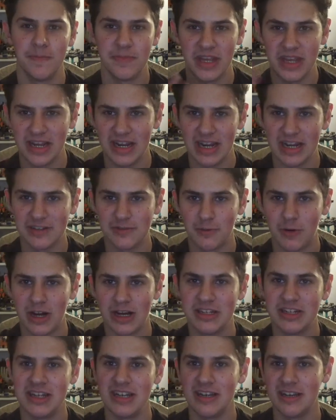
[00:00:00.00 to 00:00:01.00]
Thank you guys for
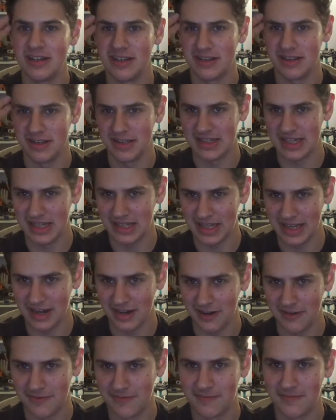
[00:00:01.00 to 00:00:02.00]
watching. See you
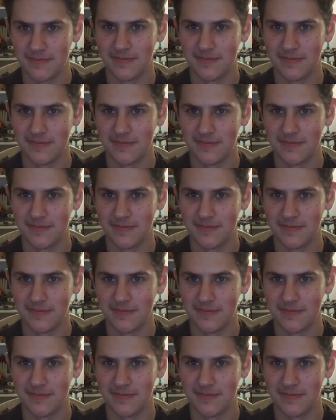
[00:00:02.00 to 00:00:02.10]
later.